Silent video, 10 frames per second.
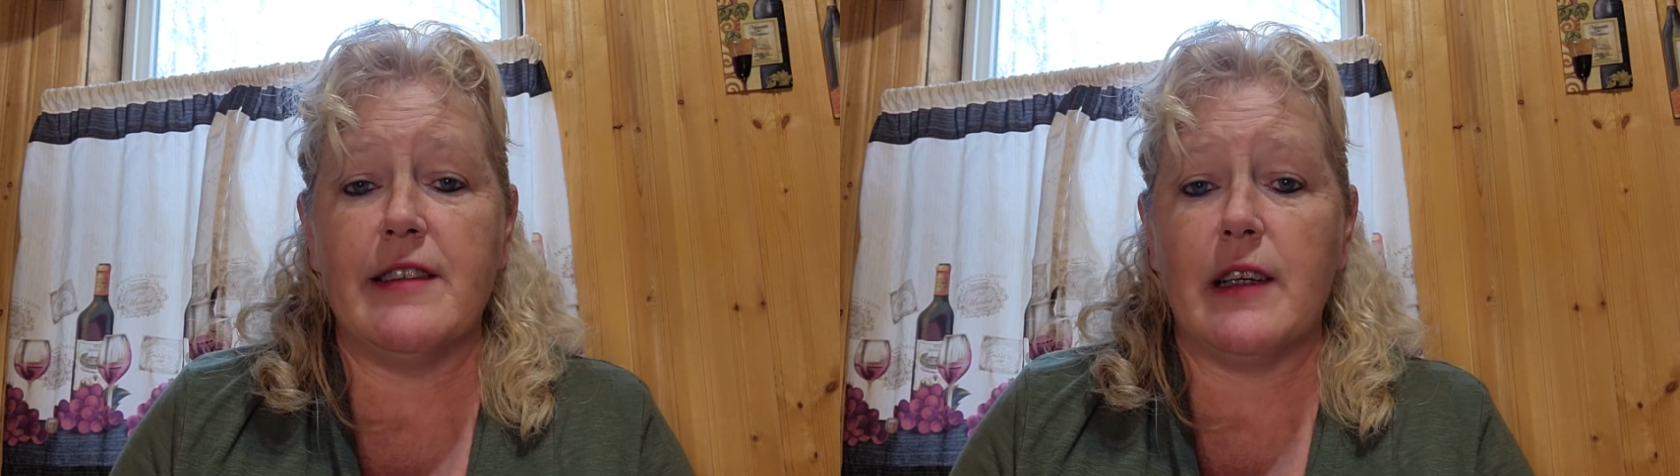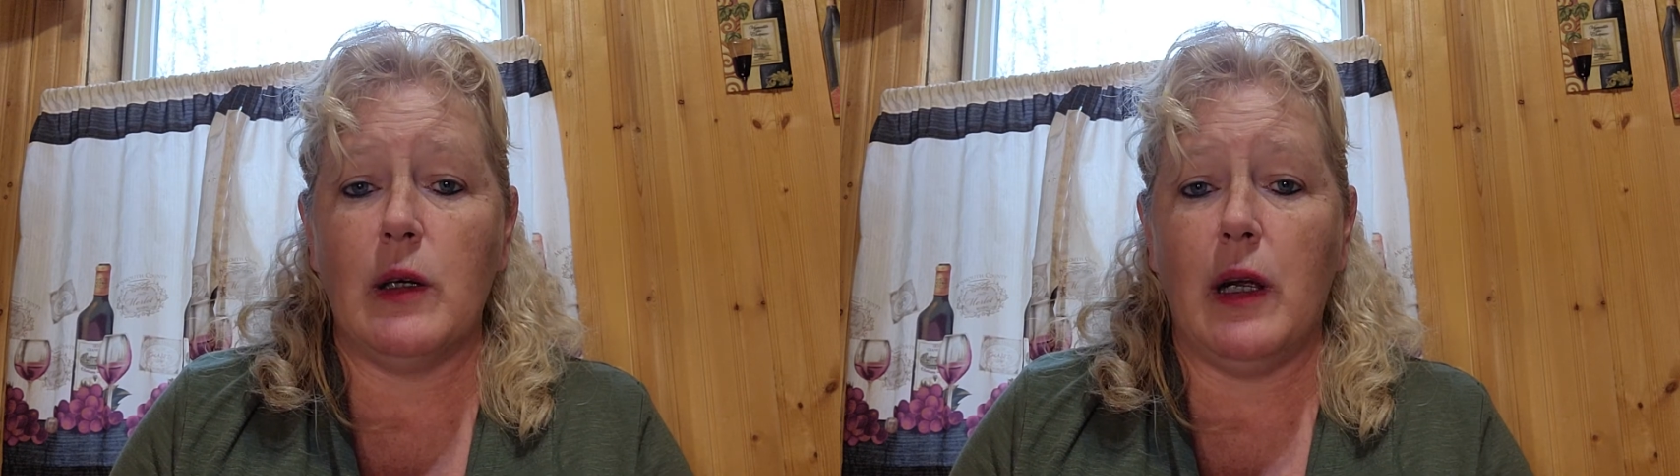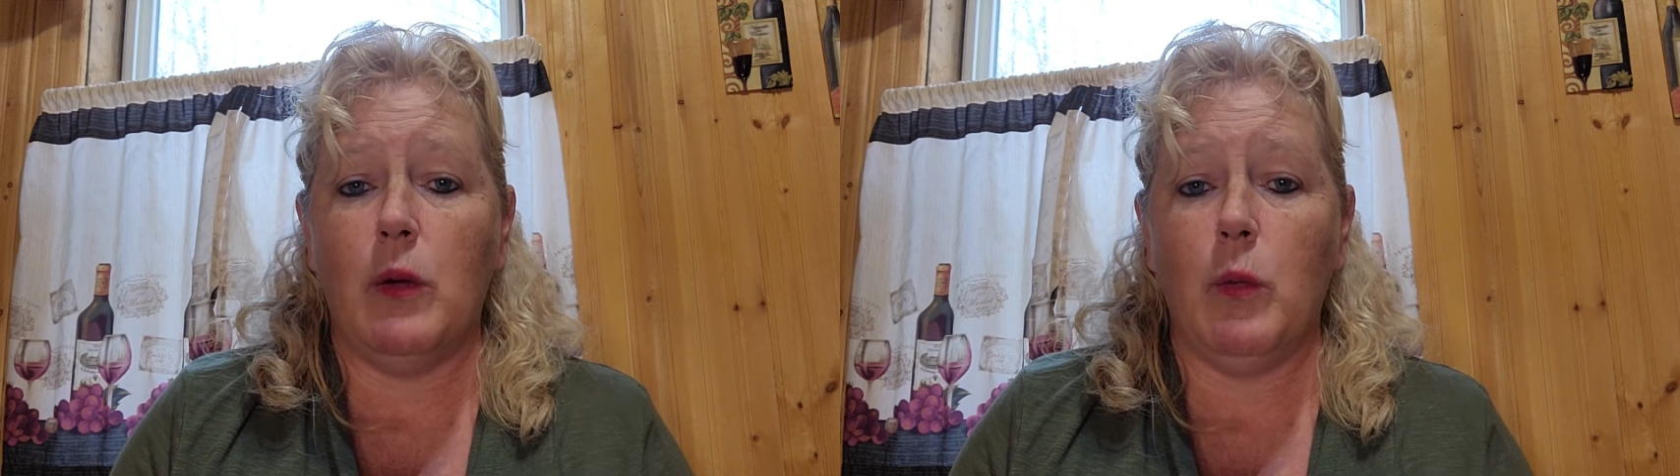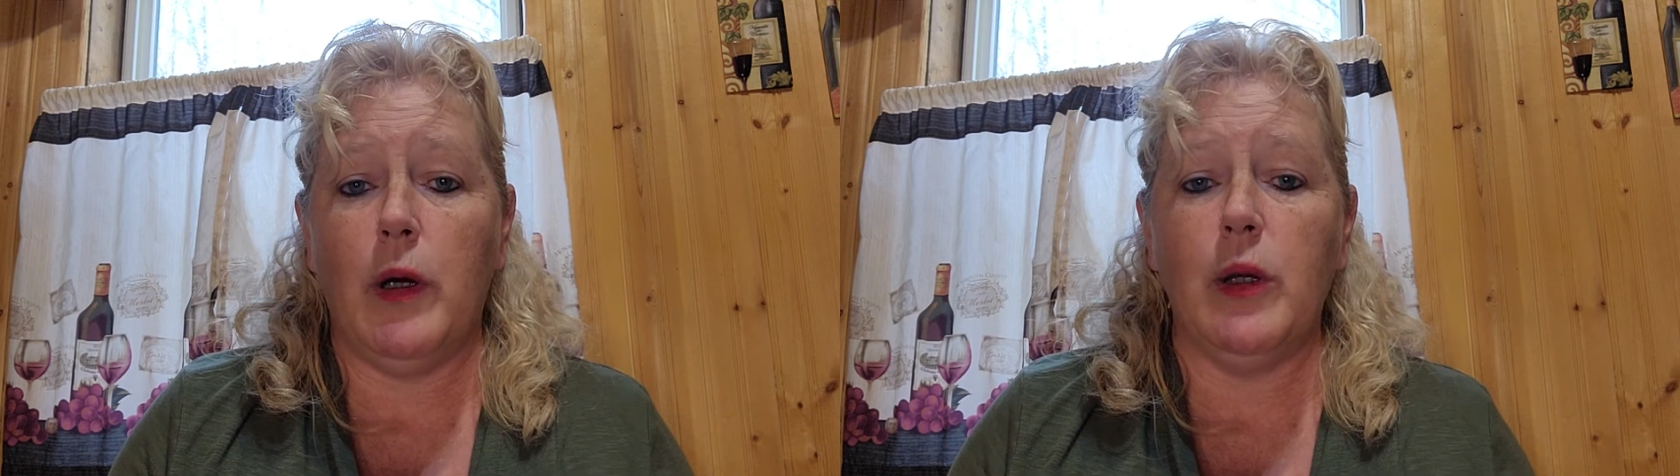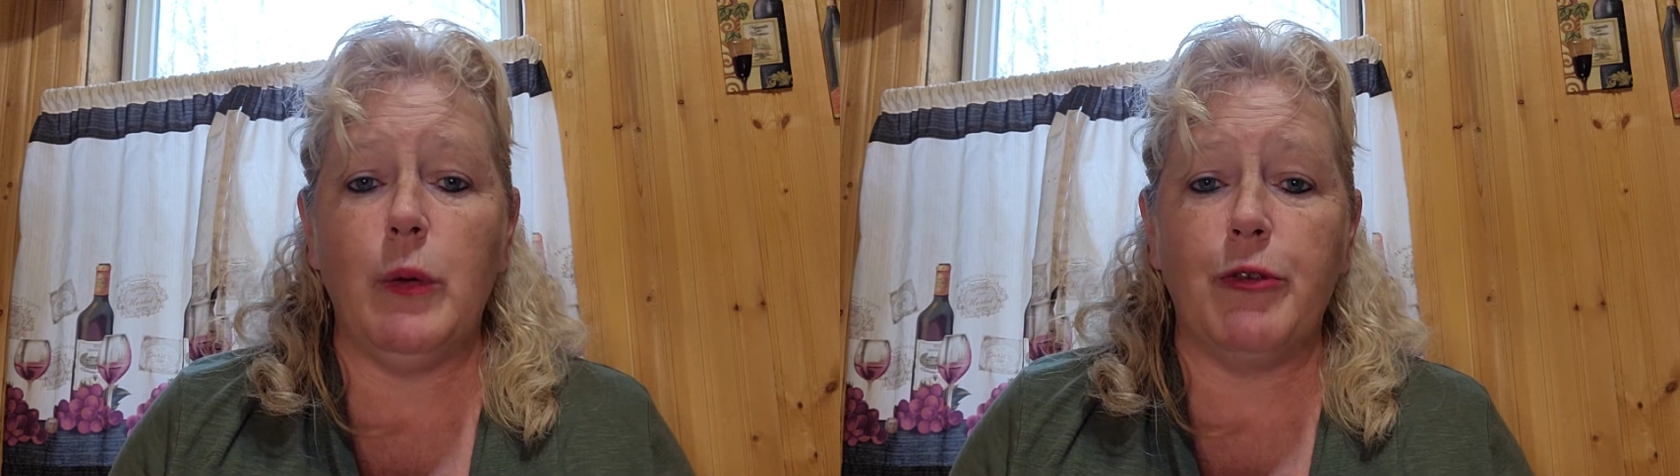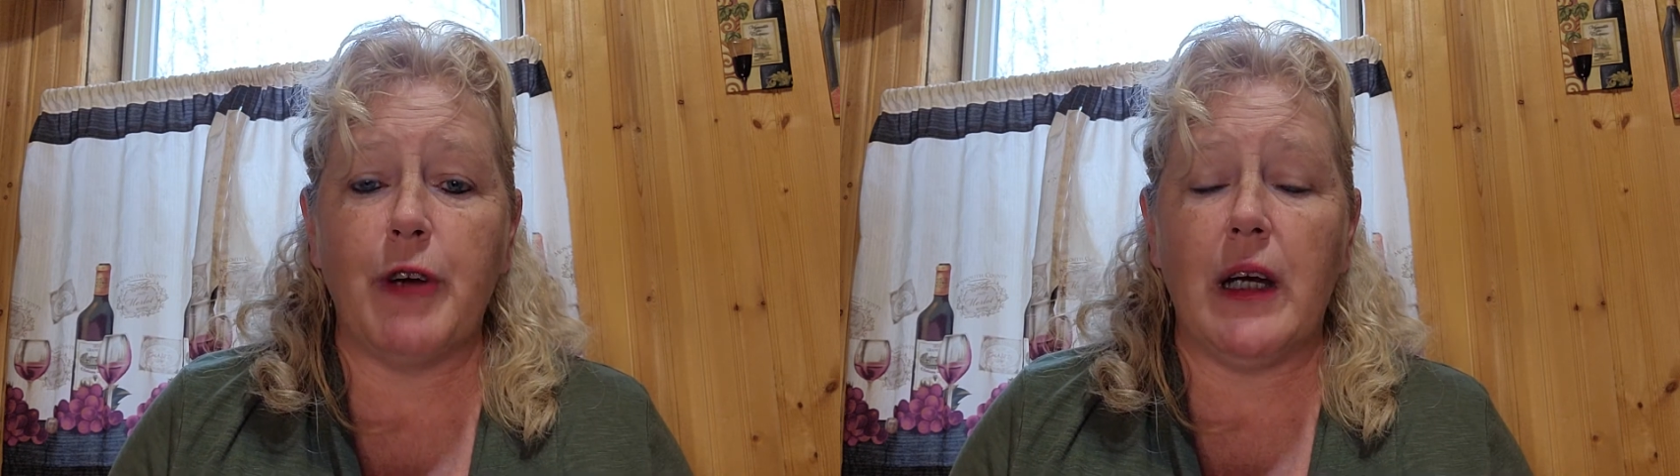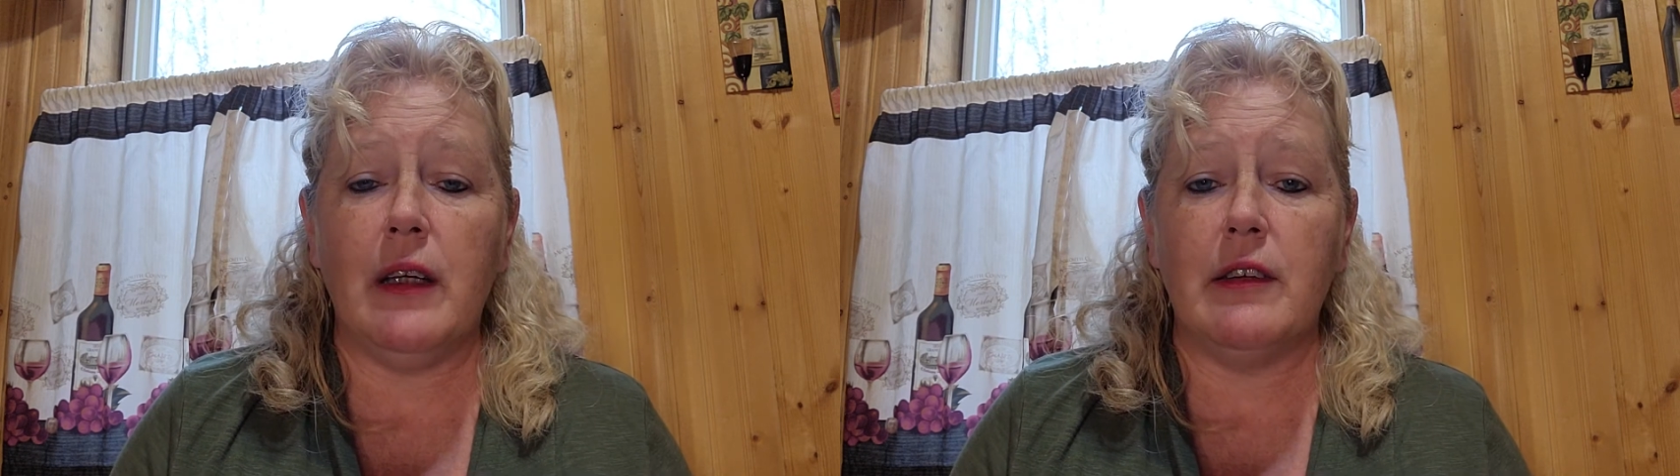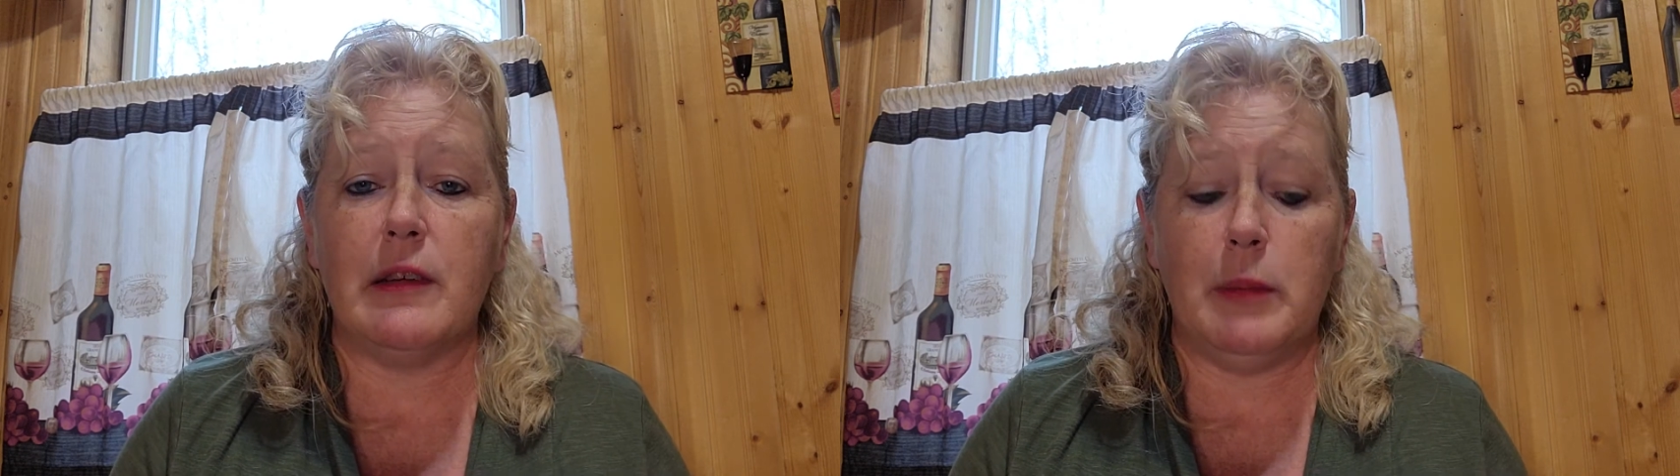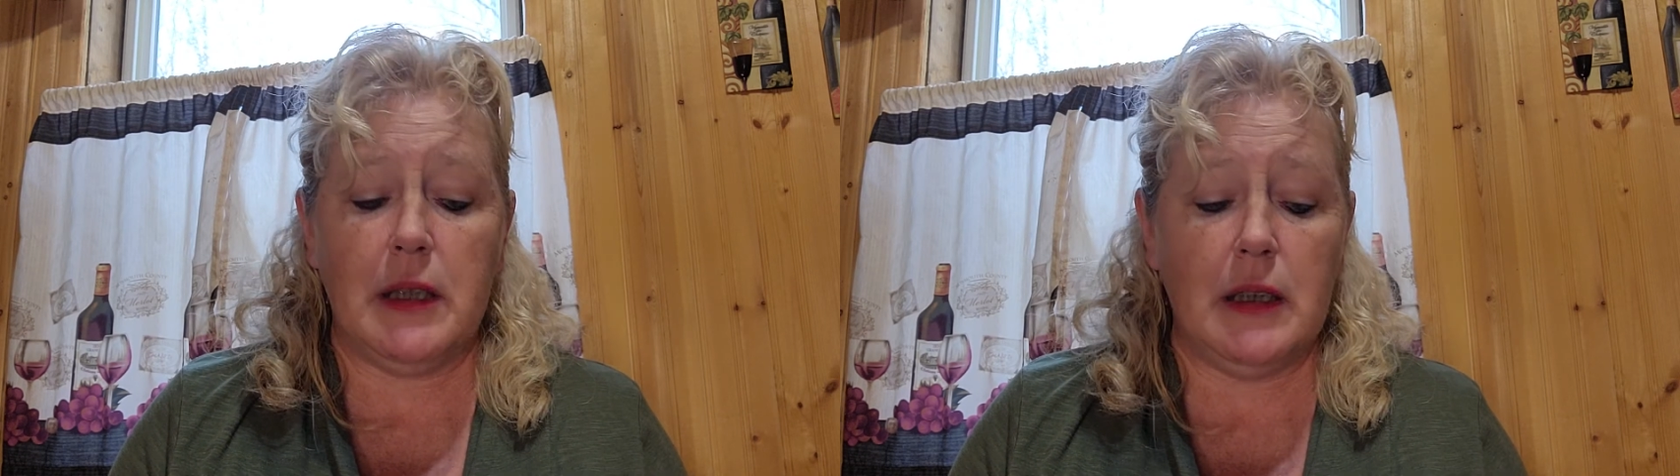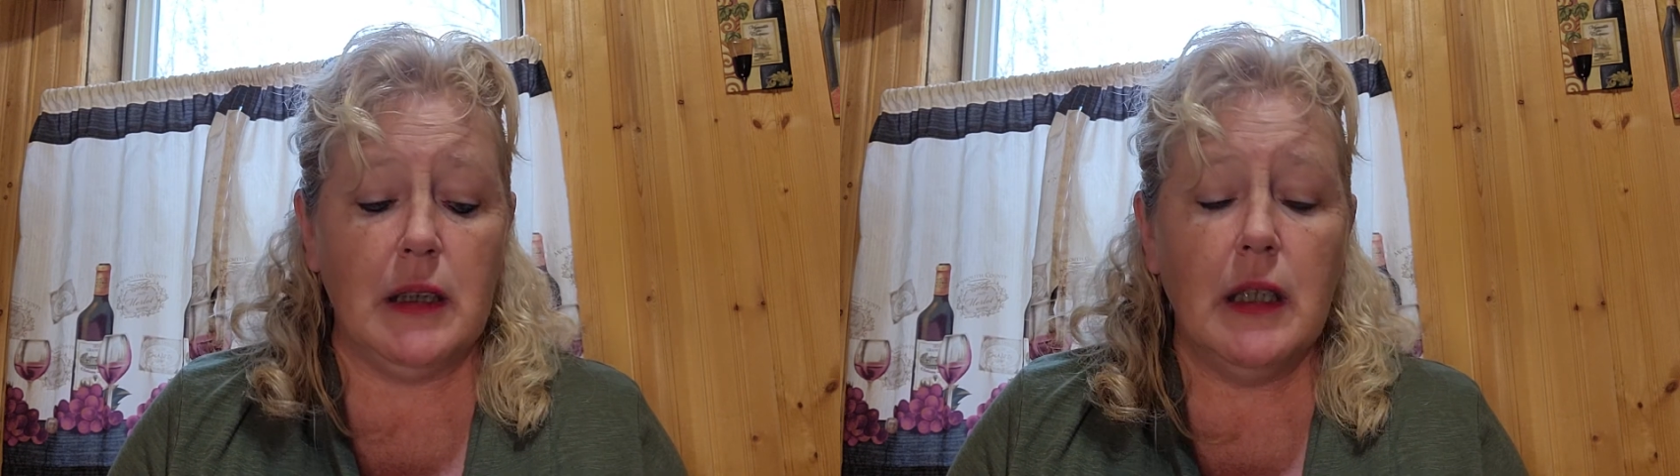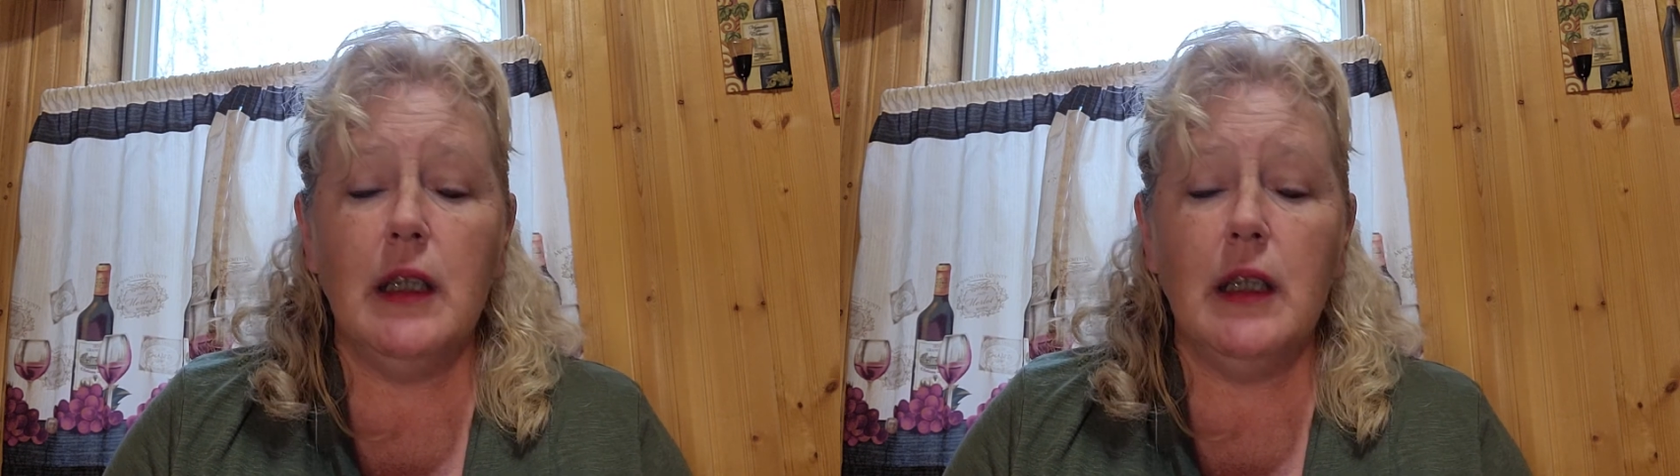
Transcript: and what you find to be